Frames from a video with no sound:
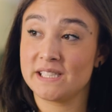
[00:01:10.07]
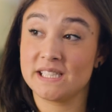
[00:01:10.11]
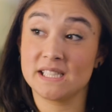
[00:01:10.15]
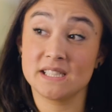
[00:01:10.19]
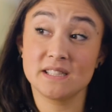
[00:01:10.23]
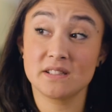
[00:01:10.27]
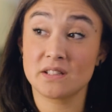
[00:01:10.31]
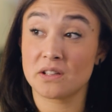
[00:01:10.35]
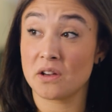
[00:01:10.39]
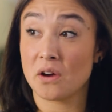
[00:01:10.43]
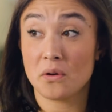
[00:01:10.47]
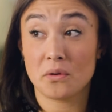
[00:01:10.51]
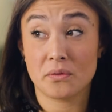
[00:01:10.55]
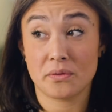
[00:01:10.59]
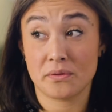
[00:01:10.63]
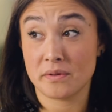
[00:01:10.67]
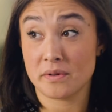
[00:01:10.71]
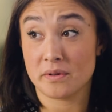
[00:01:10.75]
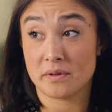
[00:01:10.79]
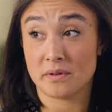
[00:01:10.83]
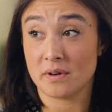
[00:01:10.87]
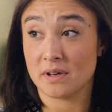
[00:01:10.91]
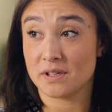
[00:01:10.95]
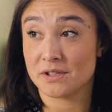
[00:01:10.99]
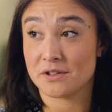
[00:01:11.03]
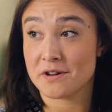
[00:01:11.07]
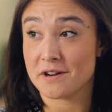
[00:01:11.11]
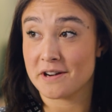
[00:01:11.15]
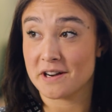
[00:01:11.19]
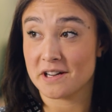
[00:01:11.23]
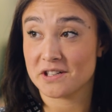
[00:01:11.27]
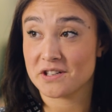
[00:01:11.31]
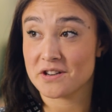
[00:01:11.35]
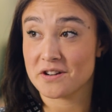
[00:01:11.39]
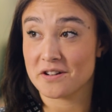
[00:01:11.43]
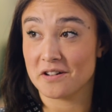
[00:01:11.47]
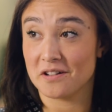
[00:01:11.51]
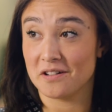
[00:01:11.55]
didn't go through a
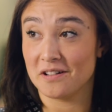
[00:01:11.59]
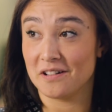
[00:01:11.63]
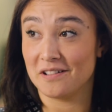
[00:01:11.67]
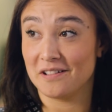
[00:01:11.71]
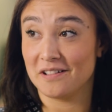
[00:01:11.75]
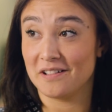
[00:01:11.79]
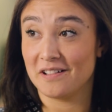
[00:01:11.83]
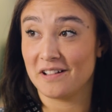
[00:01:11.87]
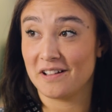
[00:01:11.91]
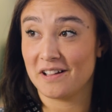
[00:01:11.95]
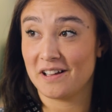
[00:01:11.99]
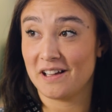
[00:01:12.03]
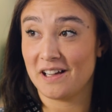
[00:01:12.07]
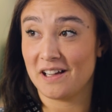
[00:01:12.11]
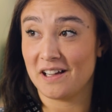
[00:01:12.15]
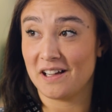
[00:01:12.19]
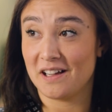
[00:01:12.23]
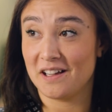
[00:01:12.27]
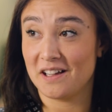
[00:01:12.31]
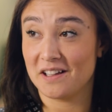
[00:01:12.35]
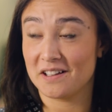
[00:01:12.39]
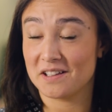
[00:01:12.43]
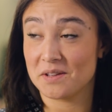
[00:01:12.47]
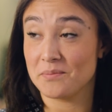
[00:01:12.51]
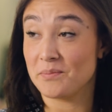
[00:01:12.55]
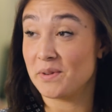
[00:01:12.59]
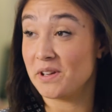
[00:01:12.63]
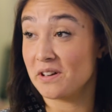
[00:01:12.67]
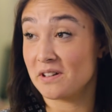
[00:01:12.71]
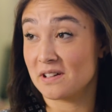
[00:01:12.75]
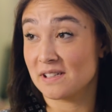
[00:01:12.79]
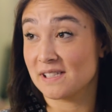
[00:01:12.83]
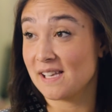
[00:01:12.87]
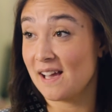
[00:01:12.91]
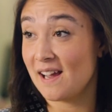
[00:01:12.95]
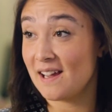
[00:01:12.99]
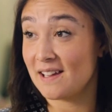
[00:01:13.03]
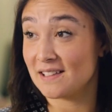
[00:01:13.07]
traditional uh,
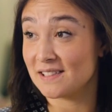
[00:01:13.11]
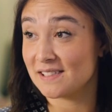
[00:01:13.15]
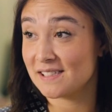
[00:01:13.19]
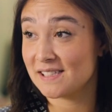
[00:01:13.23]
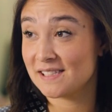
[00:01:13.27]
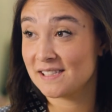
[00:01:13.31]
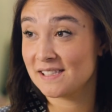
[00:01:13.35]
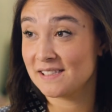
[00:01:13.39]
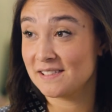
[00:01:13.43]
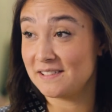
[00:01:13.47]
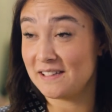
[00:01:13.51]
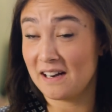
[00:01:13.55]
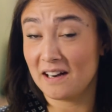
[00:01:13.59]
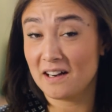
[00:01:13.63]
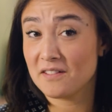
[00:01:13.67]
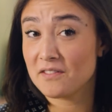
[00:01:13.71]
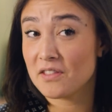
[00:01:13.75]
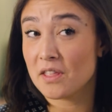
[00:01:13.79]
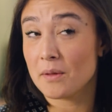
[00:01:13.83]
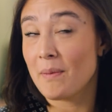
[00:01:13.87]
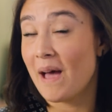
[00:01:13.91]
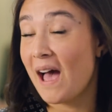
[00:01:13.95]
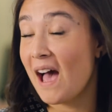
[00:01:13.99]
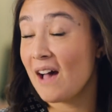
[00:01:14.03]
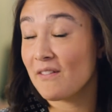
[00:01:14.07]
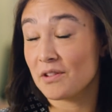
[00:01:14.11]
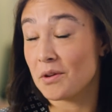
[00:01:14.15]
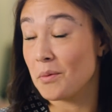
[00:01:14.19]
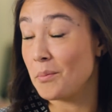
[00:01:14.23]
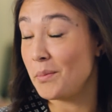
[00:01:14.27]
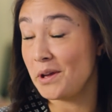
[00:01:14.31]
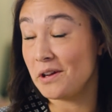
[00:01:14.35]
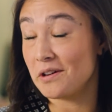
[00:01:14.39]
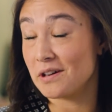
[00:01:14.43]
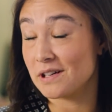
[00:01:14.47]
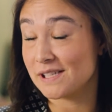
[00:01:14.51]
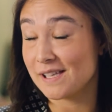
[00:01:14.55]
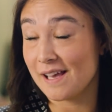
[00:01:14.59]
computer science. None of them have
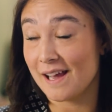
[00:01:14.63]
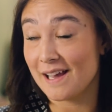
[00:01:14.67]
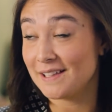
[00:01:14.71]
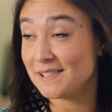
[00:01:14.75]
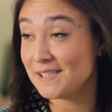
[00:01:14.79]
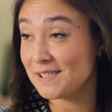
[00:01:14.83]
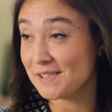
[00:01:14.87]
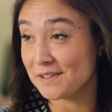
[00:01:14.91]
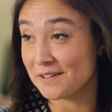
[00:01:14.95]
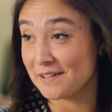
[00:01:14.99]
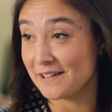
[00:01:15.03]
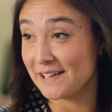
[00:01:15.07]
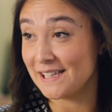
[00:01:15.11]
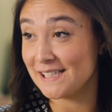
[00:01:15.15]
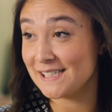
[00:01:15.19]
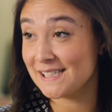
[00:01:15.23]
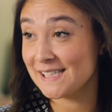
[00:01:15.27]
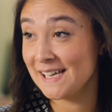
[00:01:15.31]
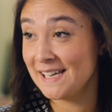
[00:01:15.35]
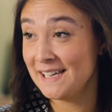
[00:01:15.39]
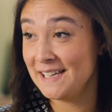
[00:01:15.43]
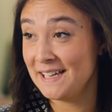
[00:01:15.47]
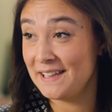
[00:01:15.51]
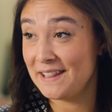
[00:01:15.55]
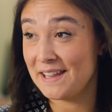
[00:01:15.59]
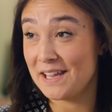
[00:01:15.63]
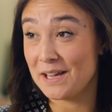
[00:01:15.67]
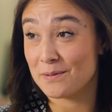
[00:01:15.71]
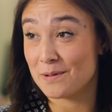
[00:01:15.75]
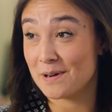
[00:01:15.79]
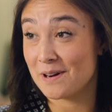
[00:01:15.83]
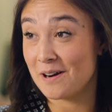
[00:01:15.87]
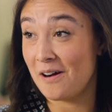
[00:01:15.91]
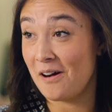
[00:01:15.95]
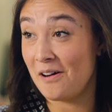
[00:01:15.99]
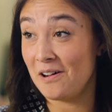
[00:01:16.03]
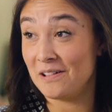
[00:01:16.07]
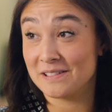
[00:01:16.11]
computer science degrees. Oh, they
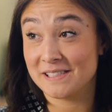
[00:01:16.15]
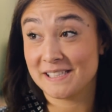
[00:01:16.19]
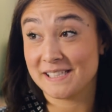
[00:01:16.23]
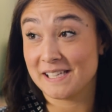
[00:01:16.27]
were all